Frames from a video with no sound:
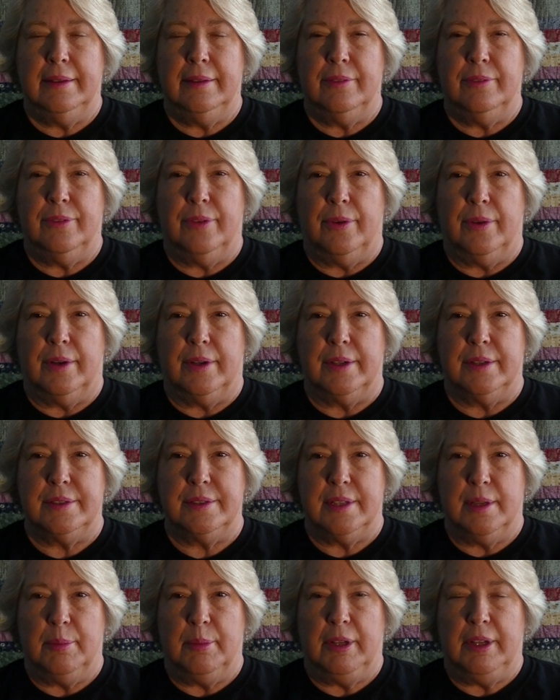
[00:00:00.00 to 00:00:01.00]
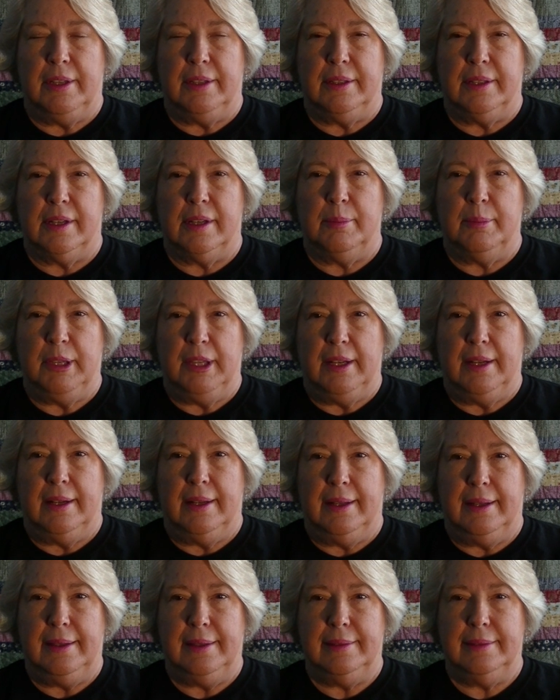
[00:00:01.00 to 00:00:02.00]
for someone in the
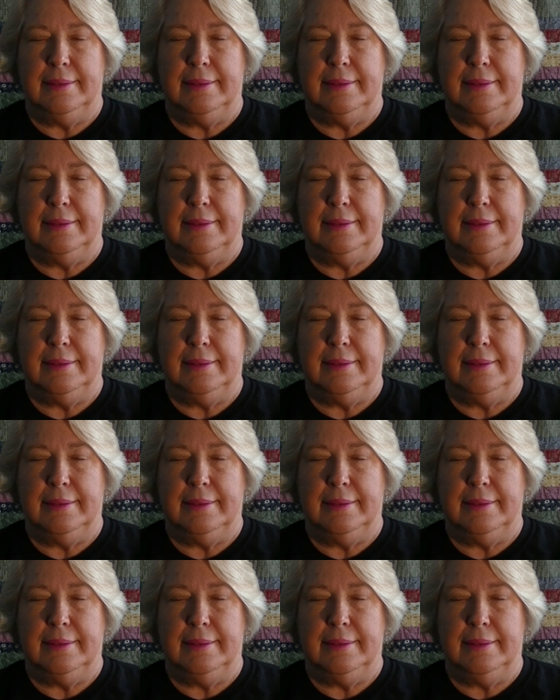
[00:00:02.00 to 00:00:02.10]
community.